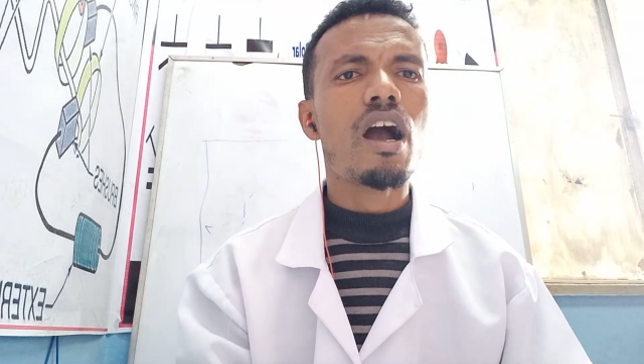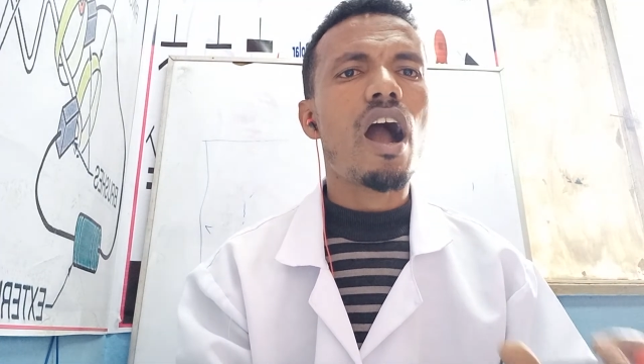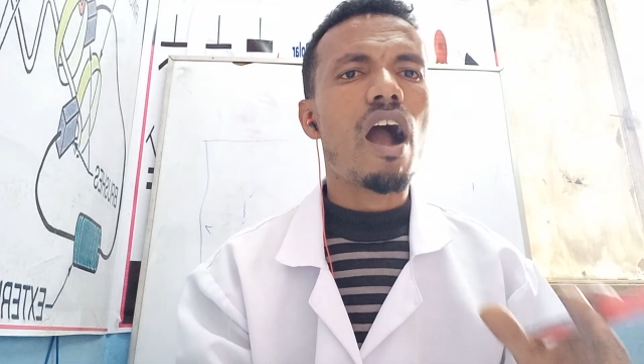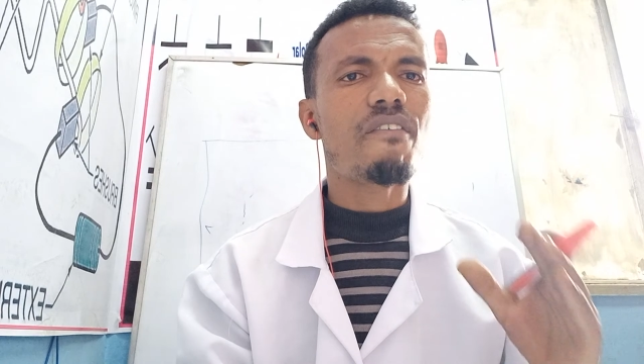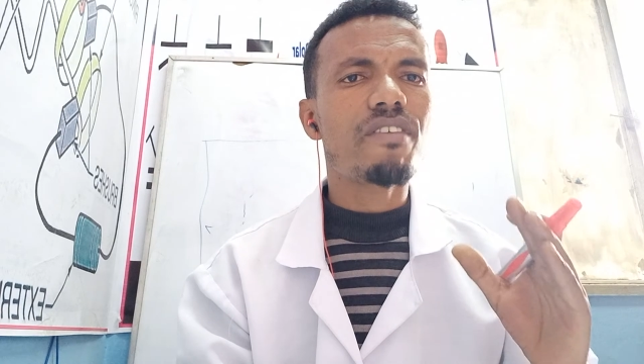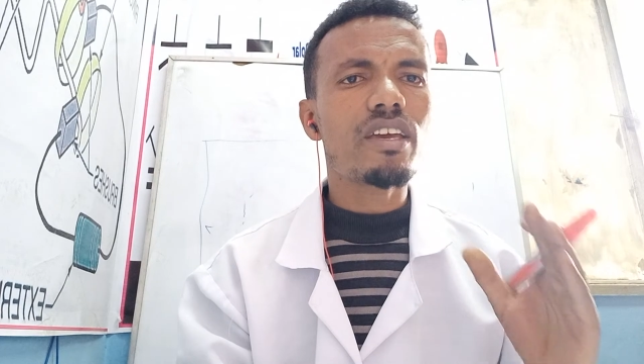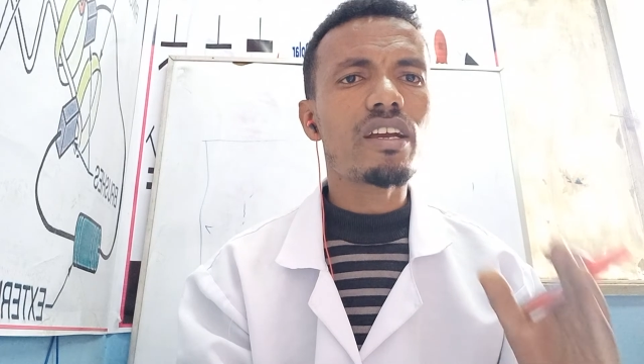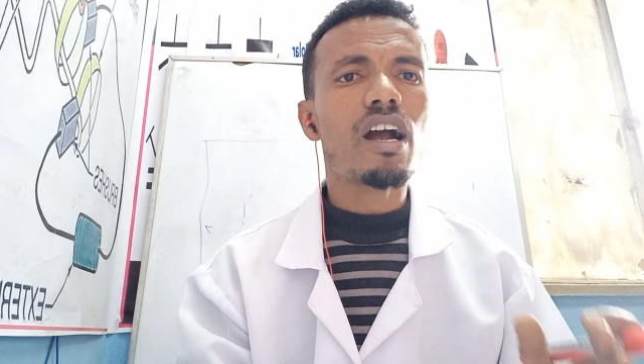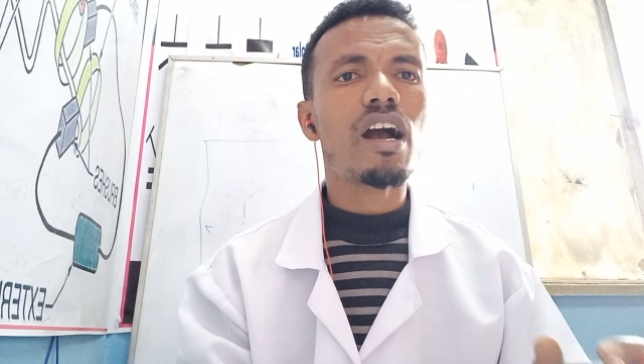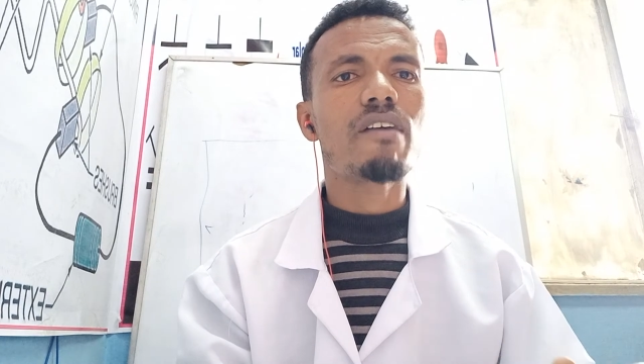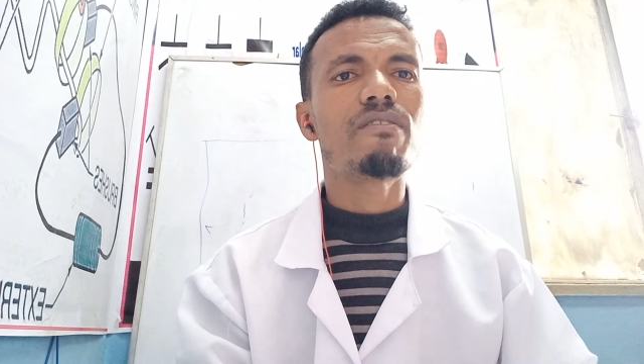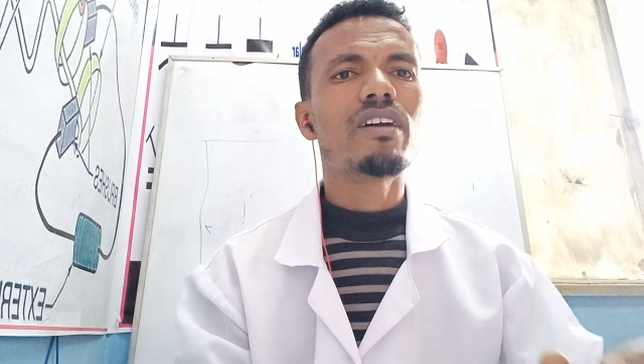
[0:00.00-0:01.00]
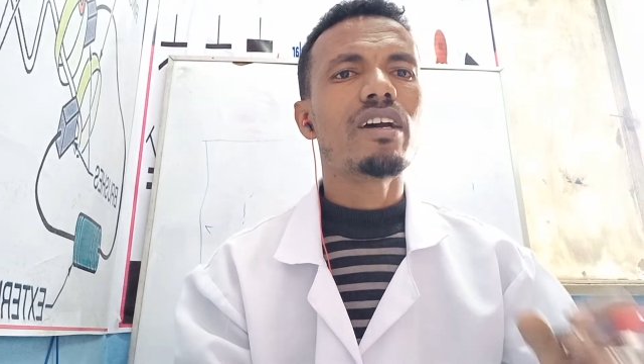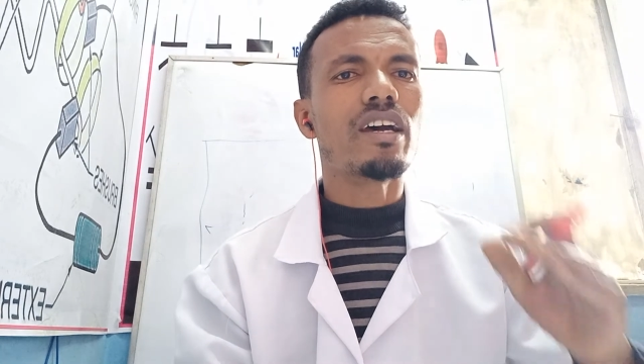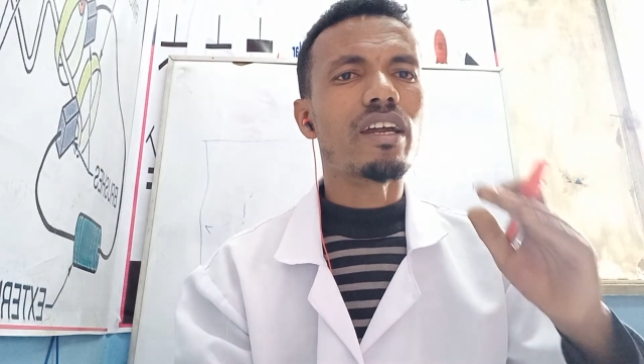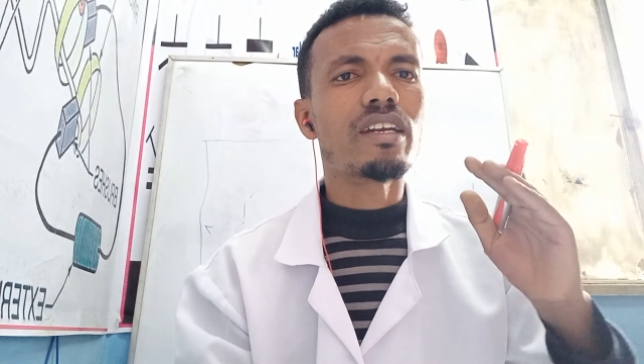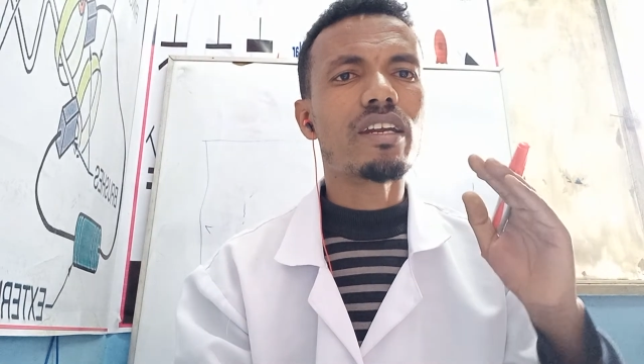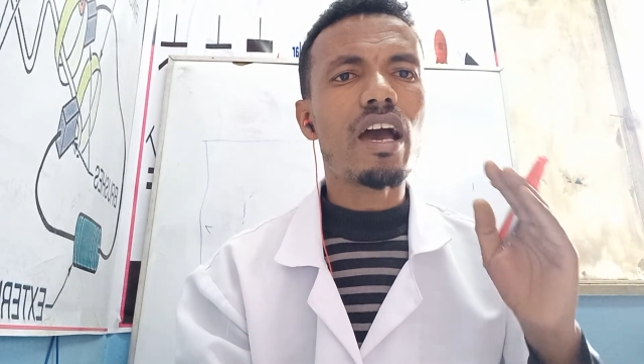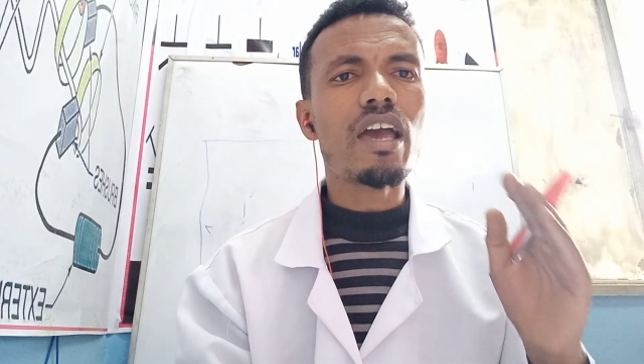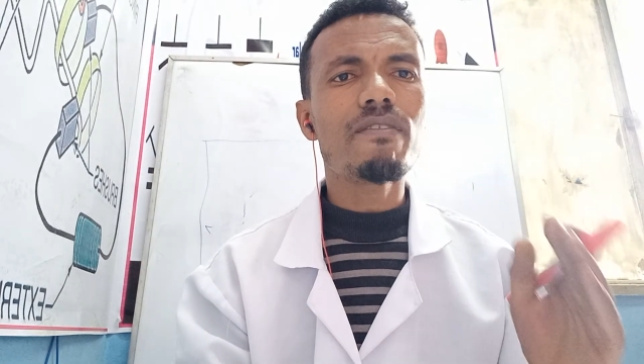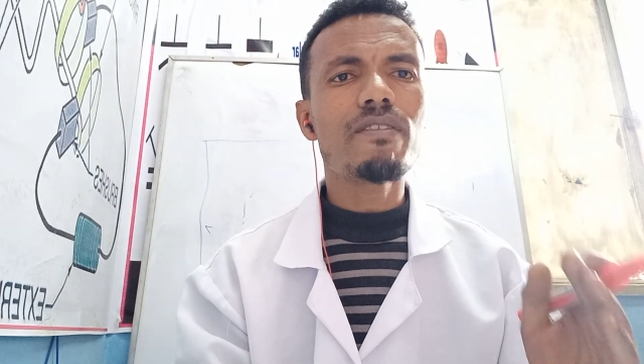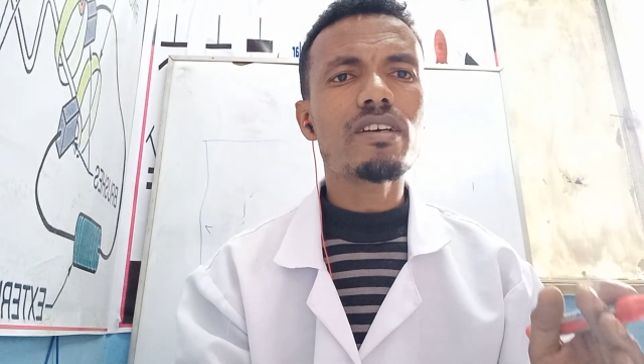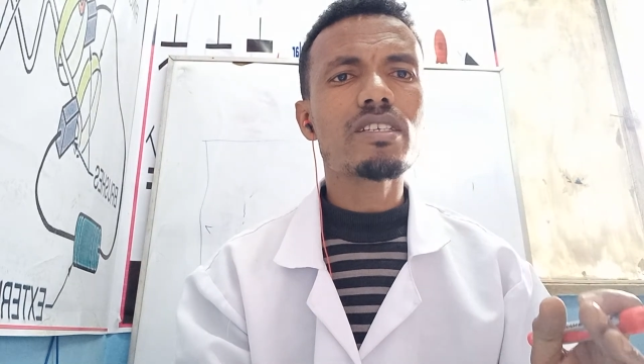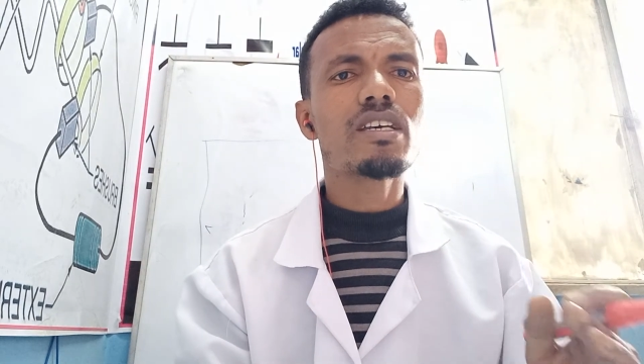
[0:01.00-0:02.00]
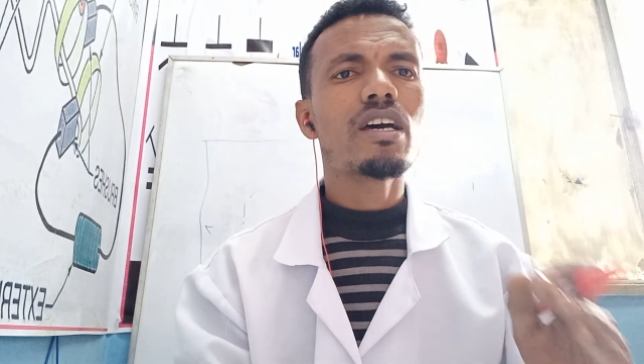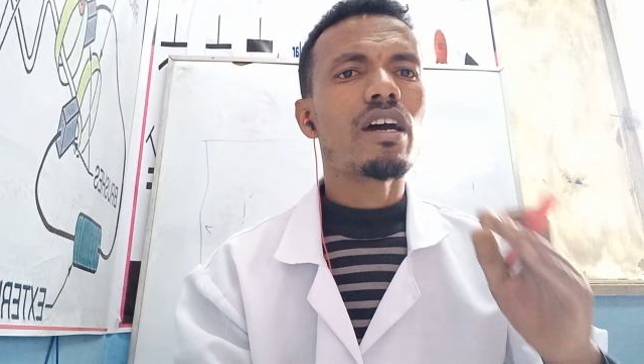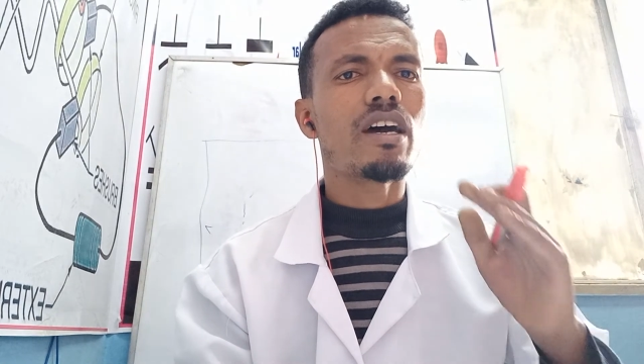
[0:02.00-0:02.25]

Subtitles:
Africa have a diverse